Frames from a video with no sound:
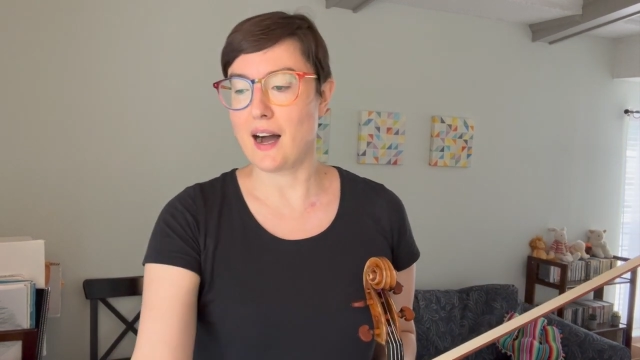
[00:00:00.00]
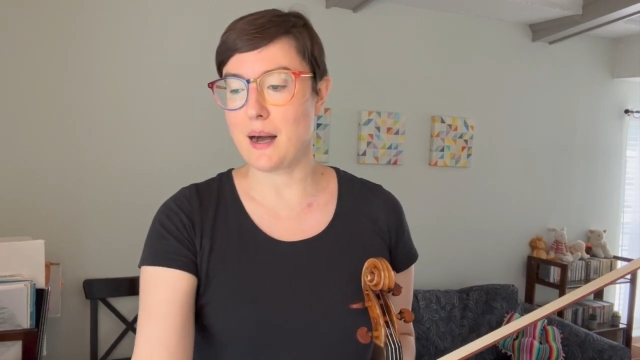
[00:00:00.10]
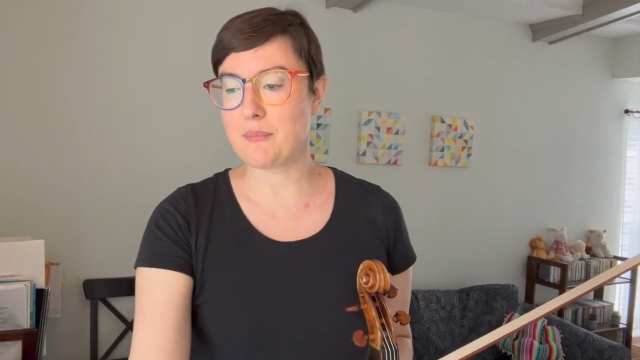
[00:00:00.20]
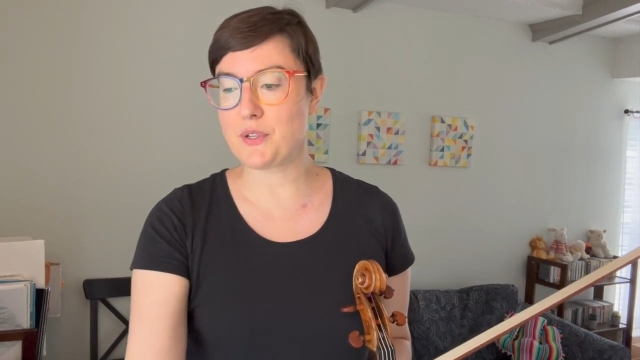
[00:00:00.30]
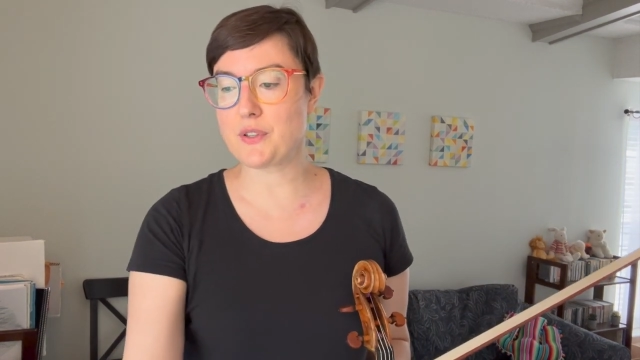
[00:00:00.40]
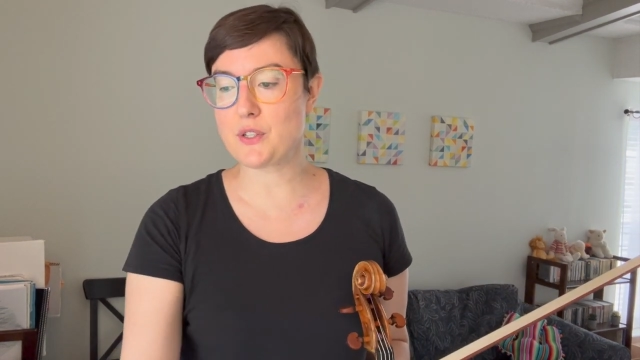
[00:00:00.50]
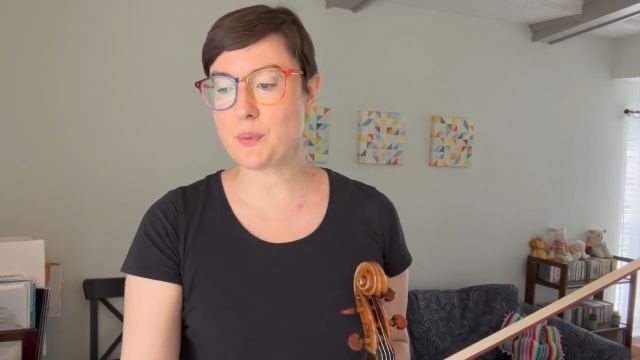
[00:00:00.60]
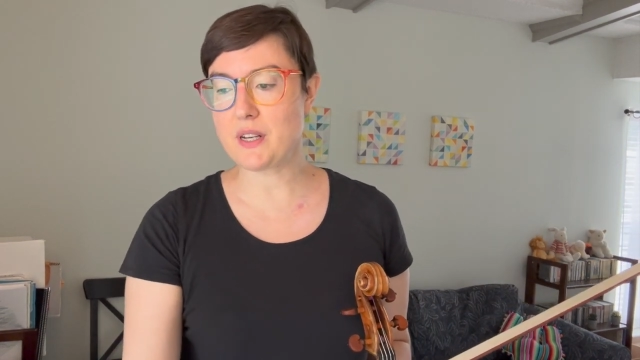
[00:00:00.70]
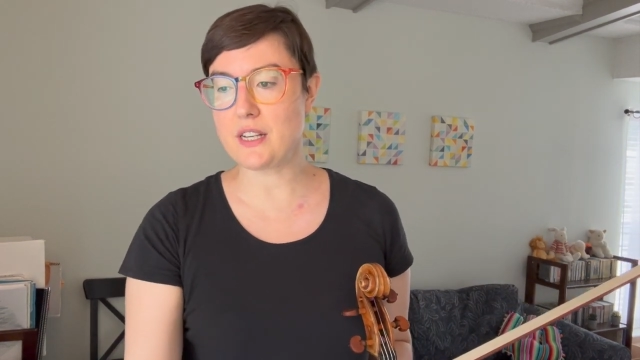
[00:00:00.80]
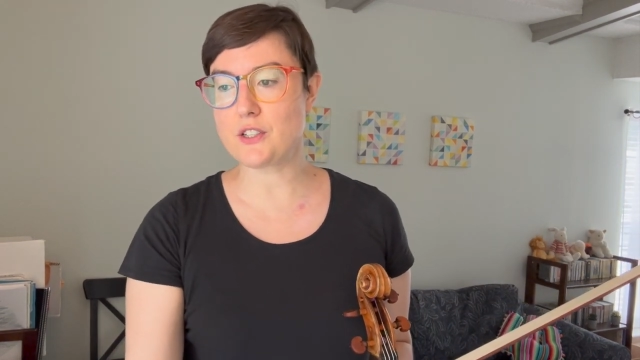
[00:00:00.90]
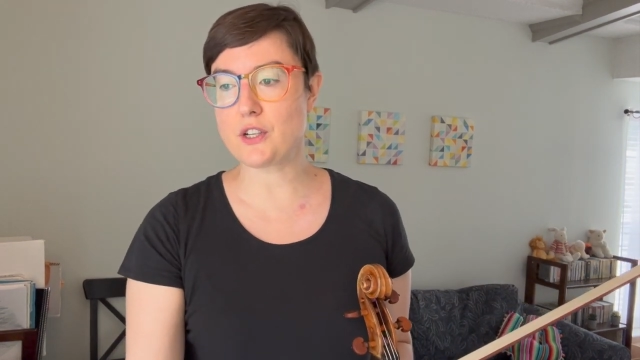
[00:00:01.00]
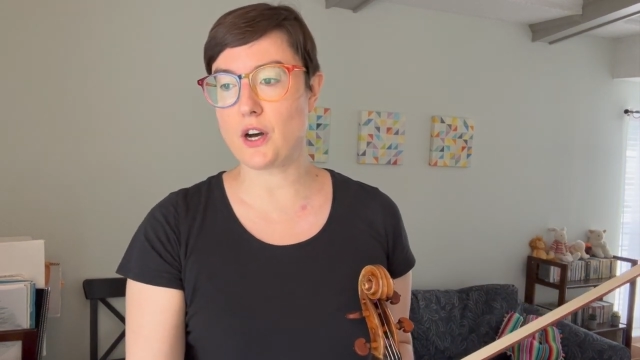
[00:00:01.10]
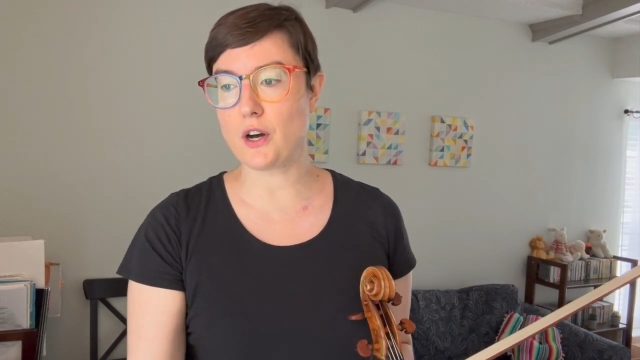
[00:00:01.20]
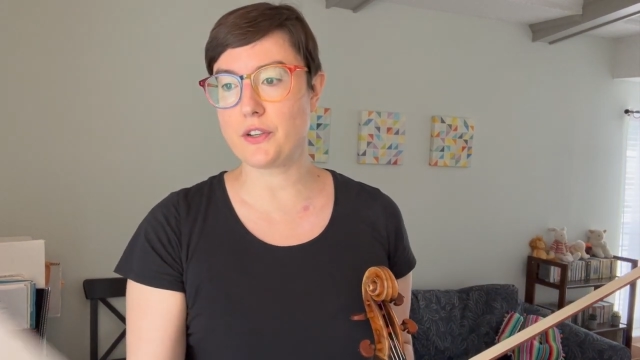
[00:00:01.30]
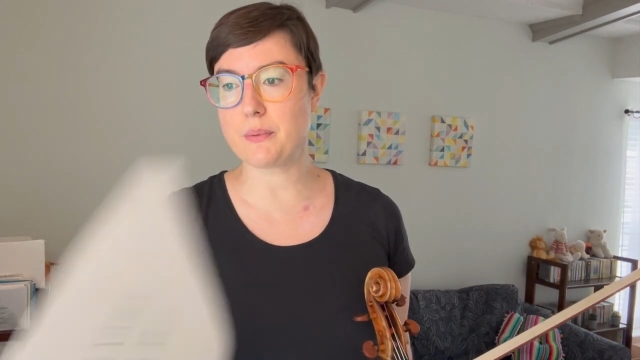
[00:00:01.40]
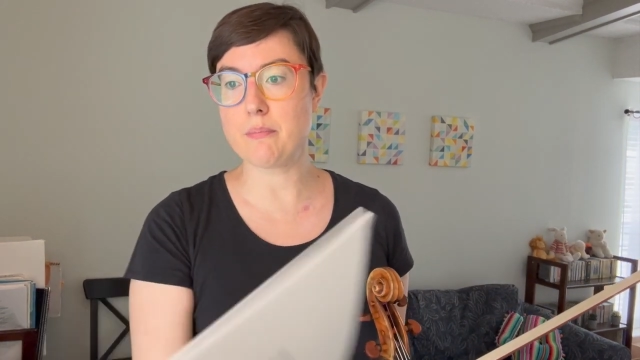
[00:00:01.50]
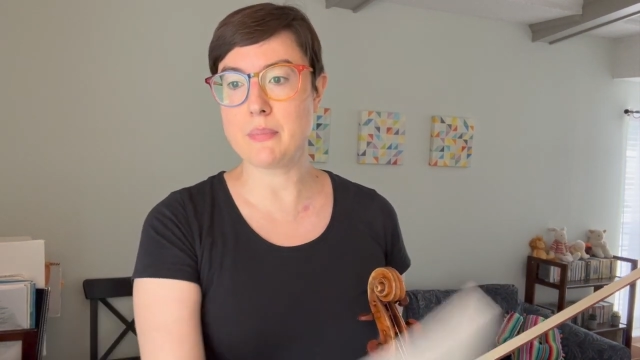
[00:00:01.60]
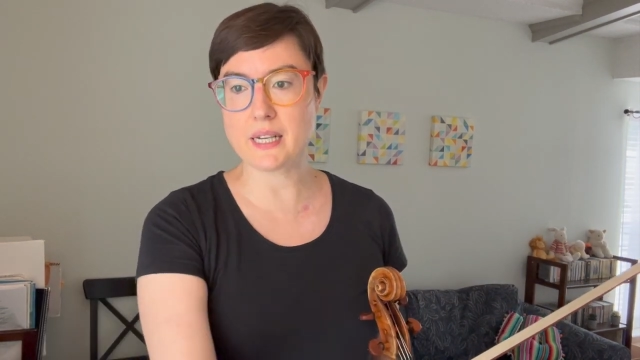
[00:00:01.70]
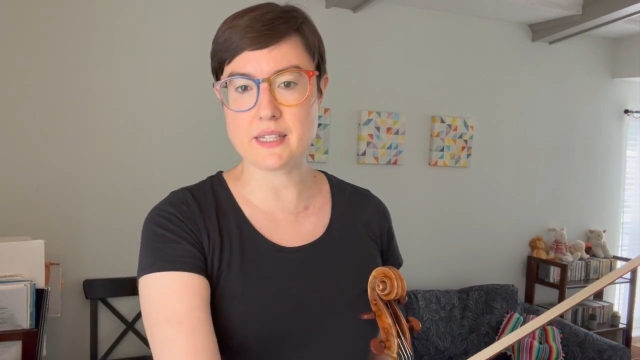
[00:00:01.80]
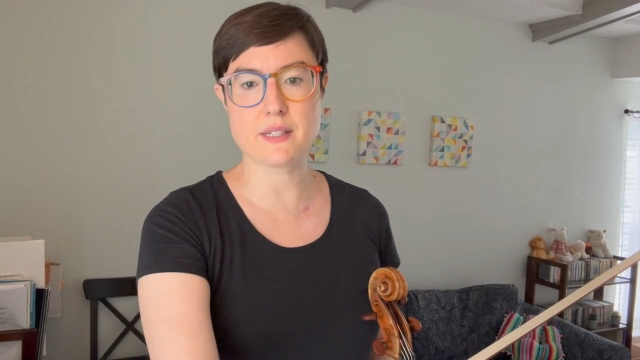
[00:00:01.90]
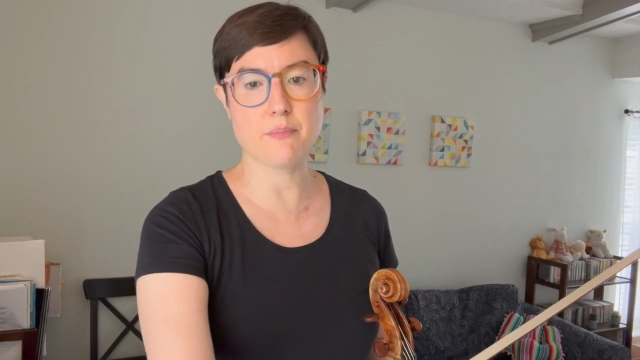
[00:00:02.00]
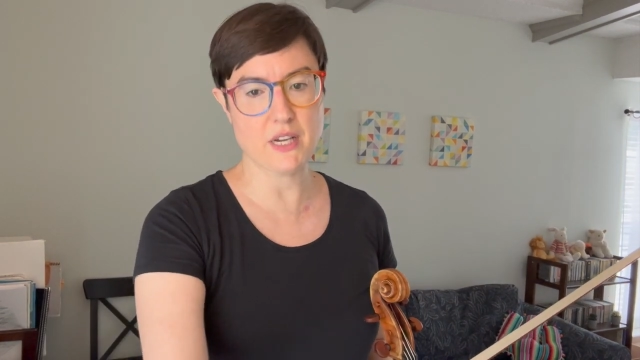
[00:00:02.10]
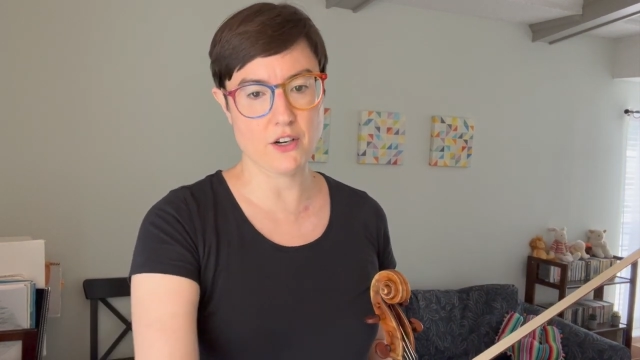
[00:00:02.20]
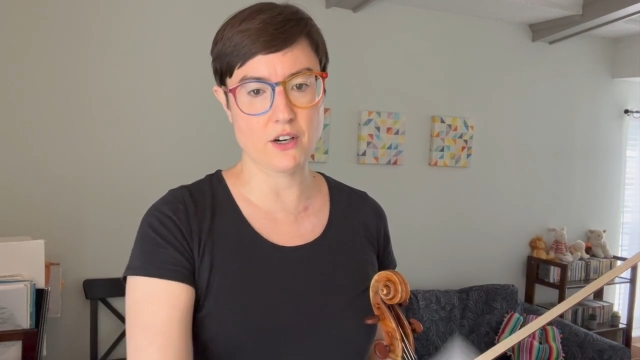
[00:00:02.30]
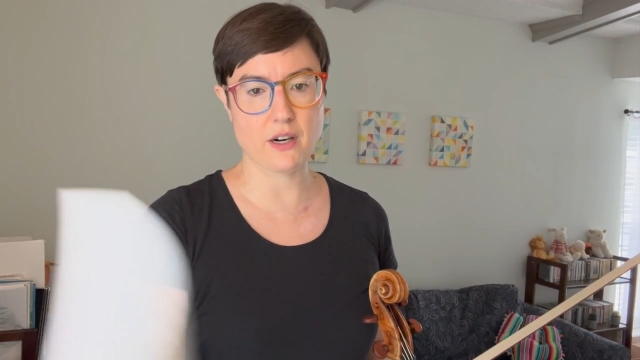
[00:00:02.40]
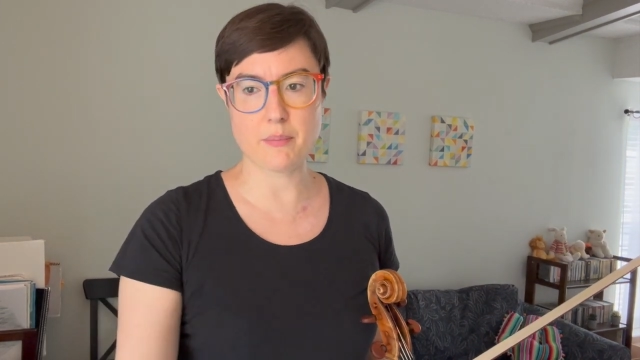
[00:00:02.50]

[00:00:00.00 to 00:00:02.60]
So this one is called Mixed Meter.